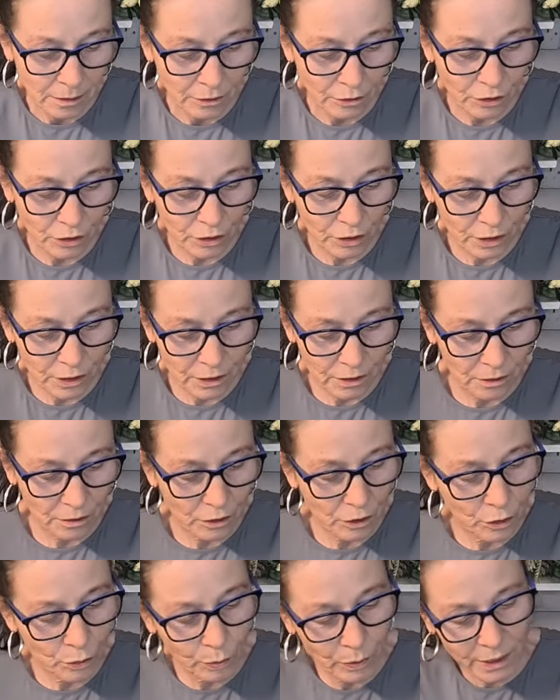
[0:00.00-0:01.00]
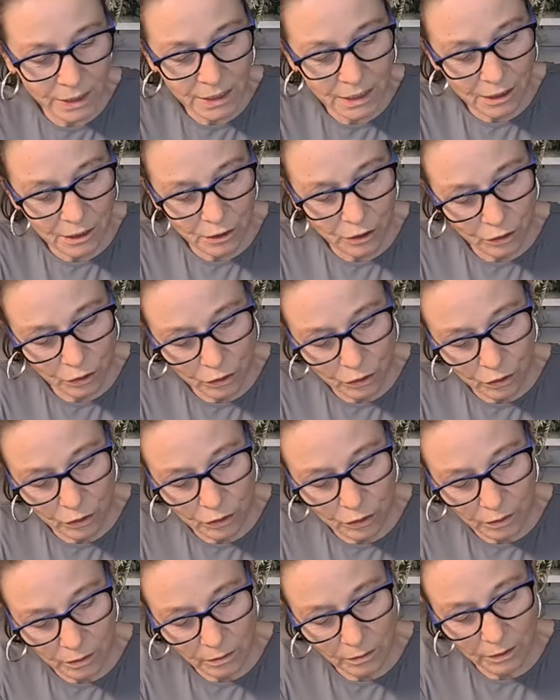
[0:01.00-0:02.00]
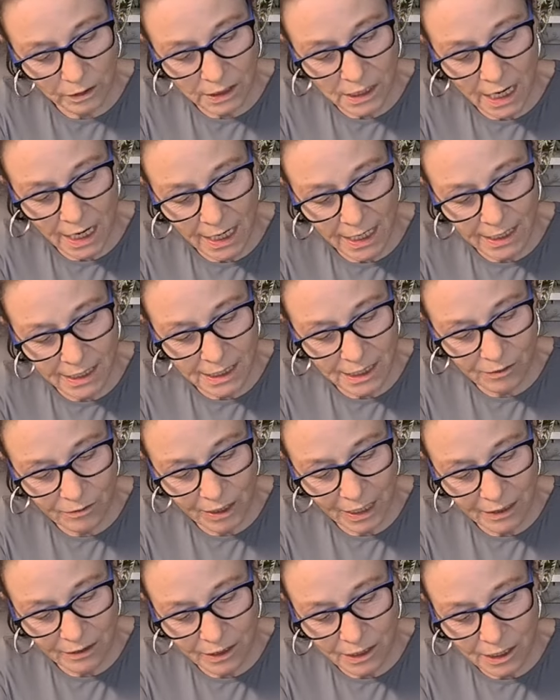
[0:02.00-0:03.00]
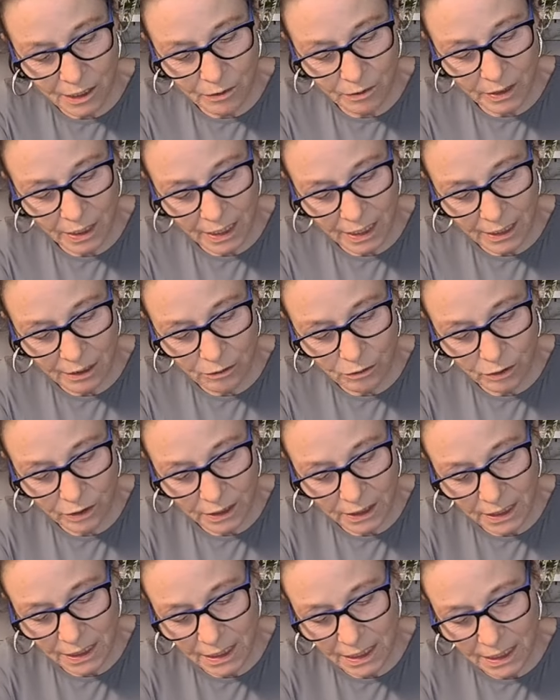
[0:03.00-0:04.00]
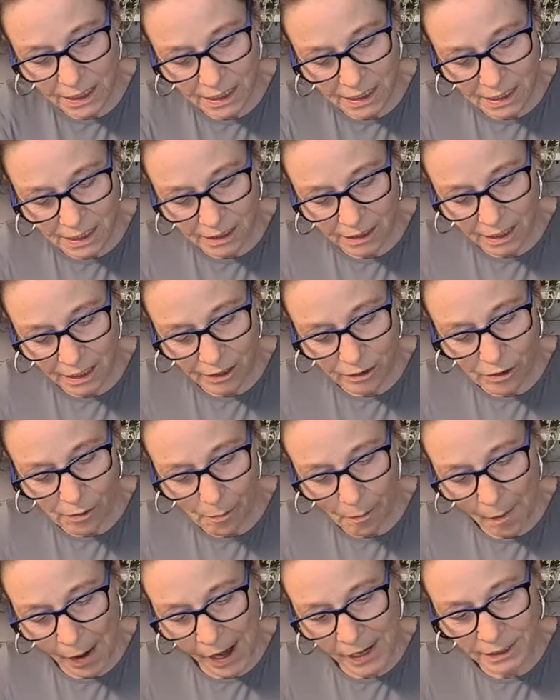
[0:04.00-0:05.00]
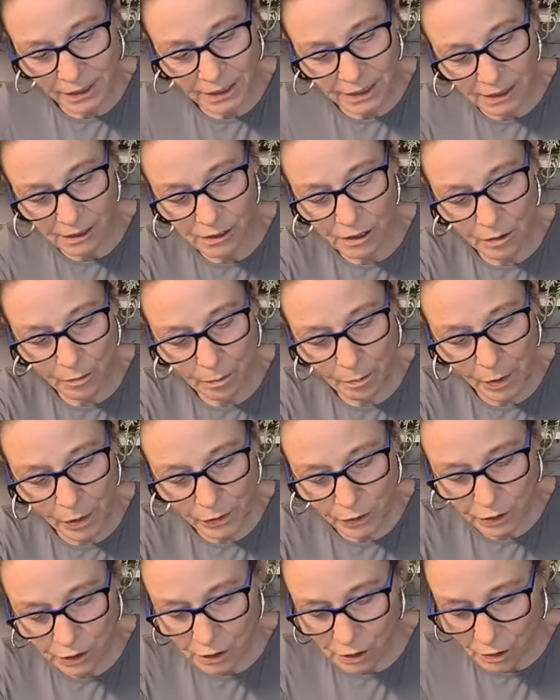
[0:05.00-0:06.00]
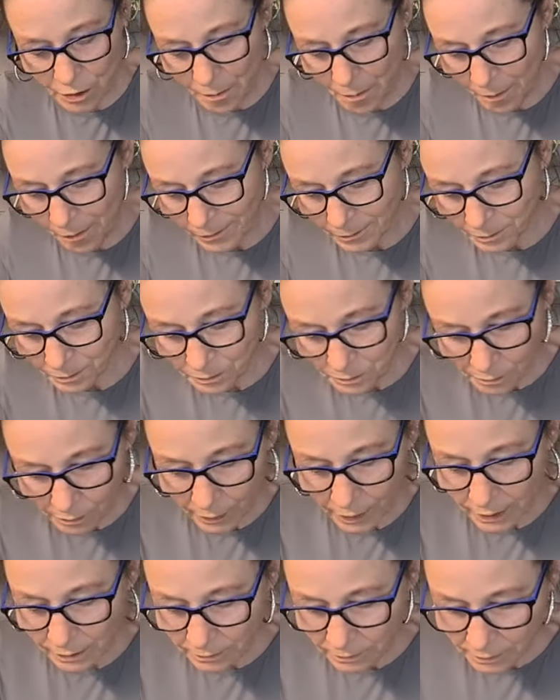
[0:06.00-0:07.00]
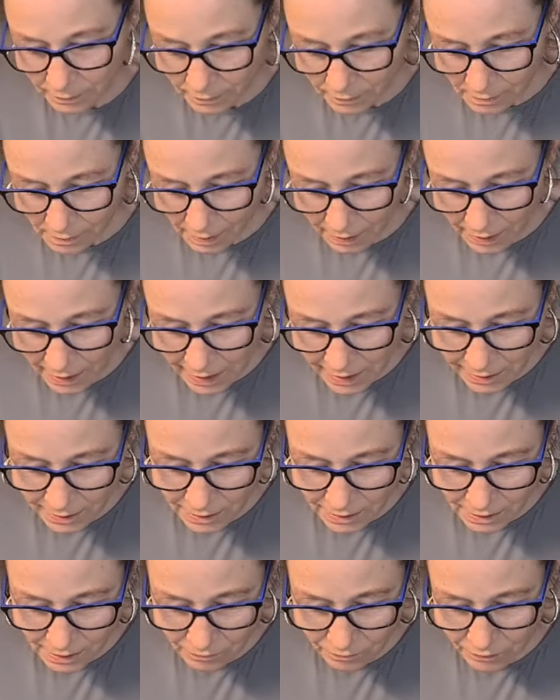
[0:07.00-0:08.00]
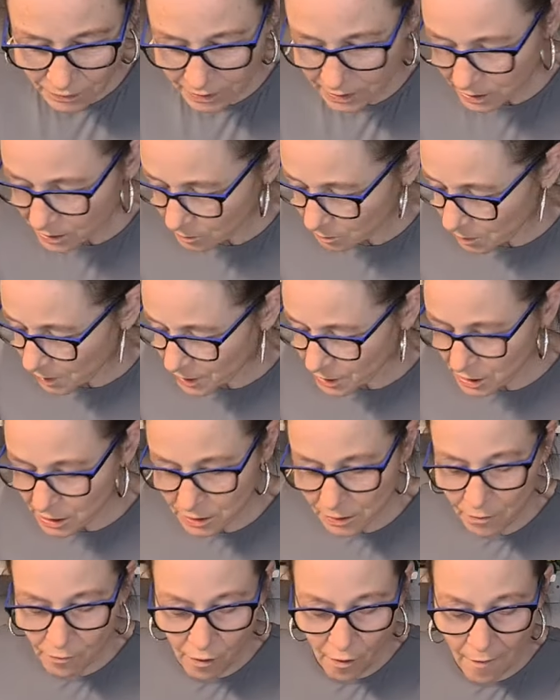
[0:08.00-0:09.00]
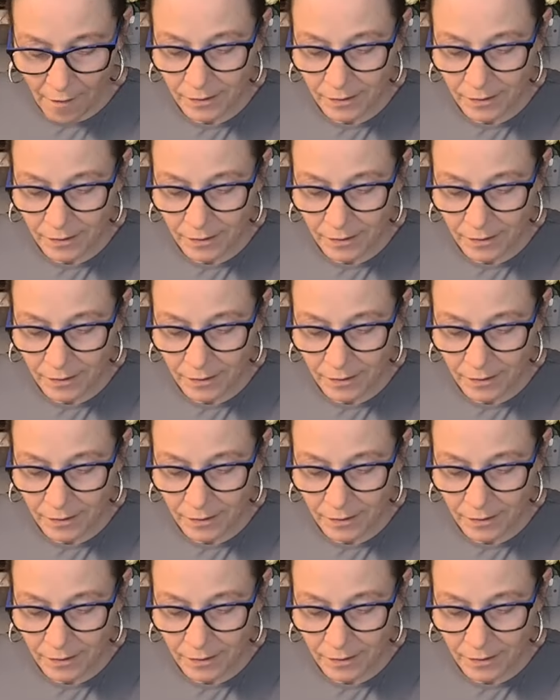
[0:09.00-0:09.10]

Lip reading: just twist your tail ends around so they look neat and they are hanging at the bottom. Let's give this a bit of